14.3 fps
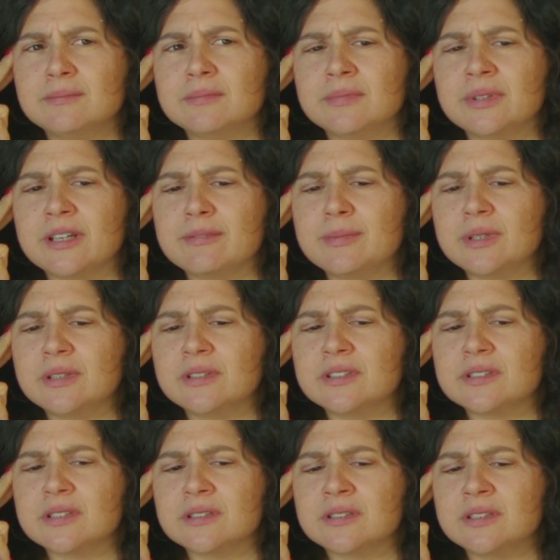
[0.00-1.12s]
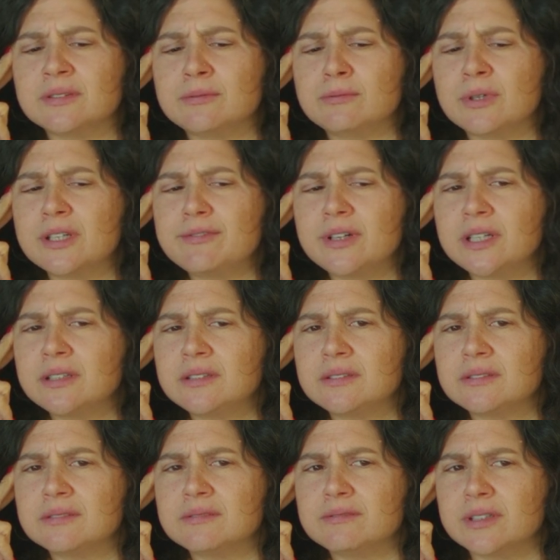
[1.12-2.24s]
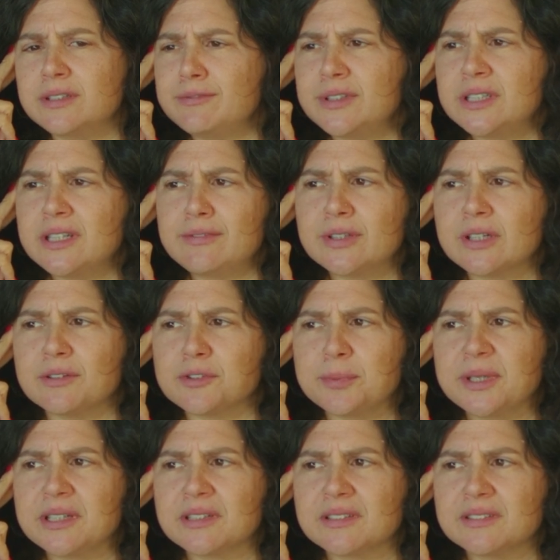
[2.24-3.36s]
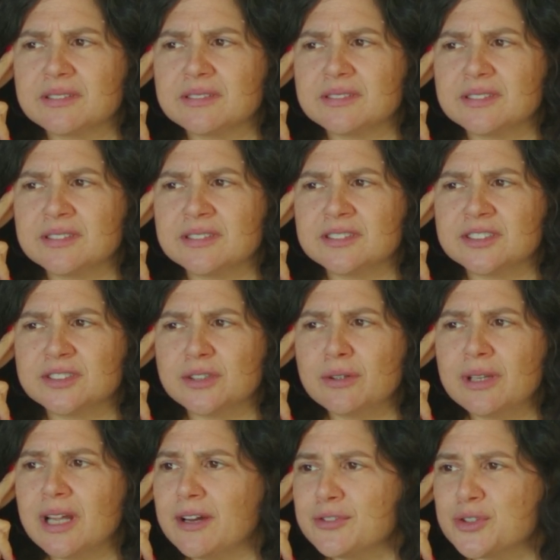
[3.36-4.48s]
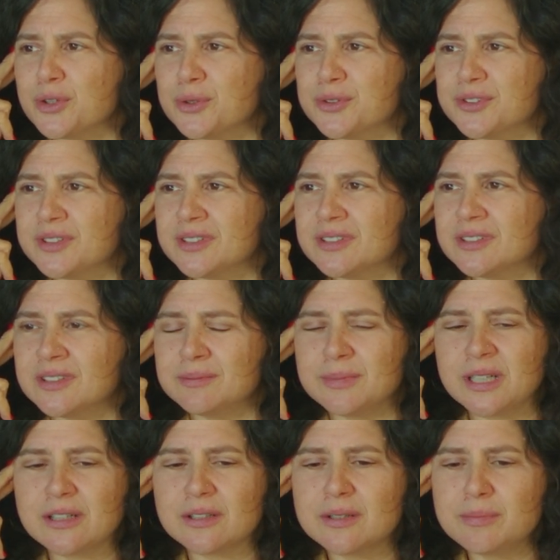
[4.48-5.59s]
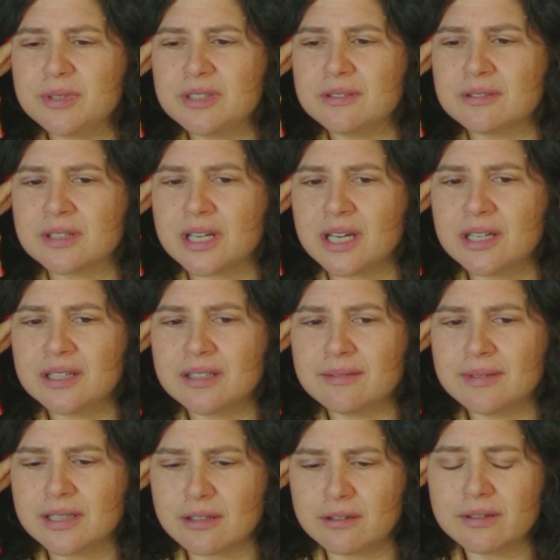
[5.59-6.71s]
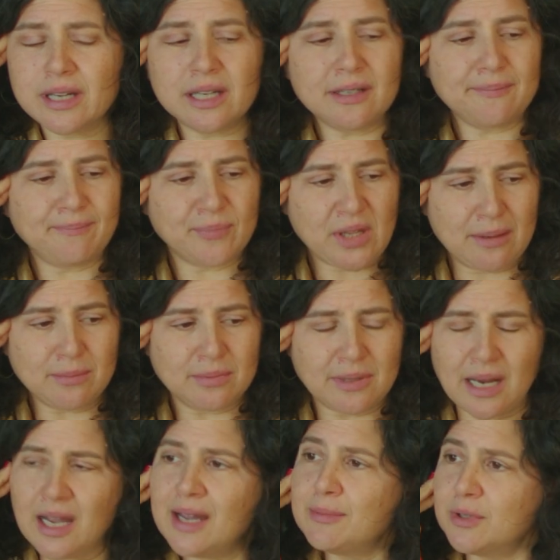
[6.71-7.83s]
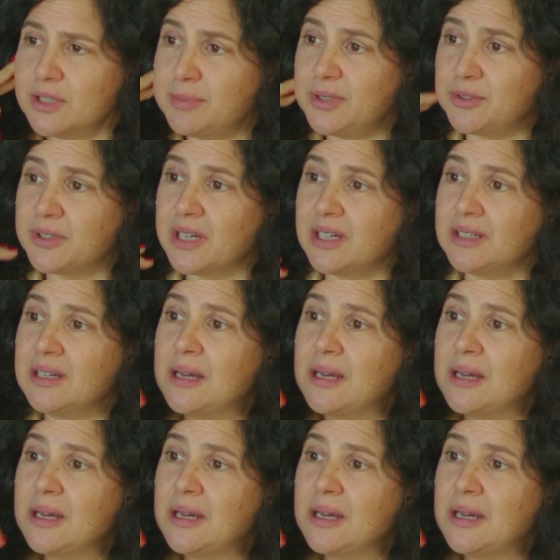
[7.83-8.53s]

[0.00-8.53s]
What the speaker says: gave me this, what if it never comes back? And there's no live shows. And am I going to be okay? And I'm like, okay, I am going to be okay.